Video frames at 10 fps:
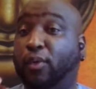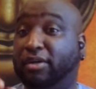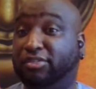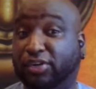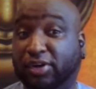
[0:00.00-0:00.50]

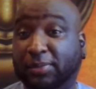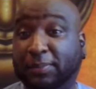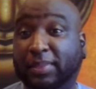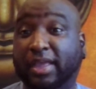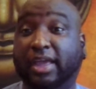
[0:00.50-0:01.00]
However,
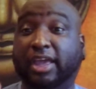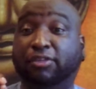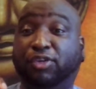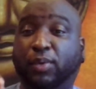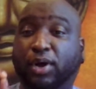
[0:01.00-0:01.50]

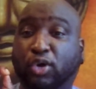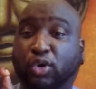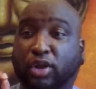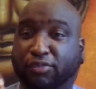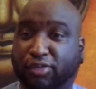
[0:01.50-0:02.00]
if you are
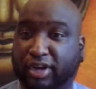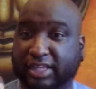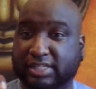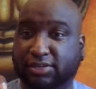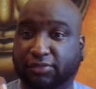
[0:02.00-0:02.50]
called for
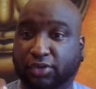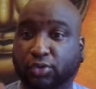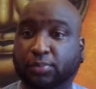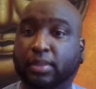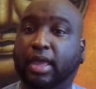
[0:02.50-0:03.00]
an interview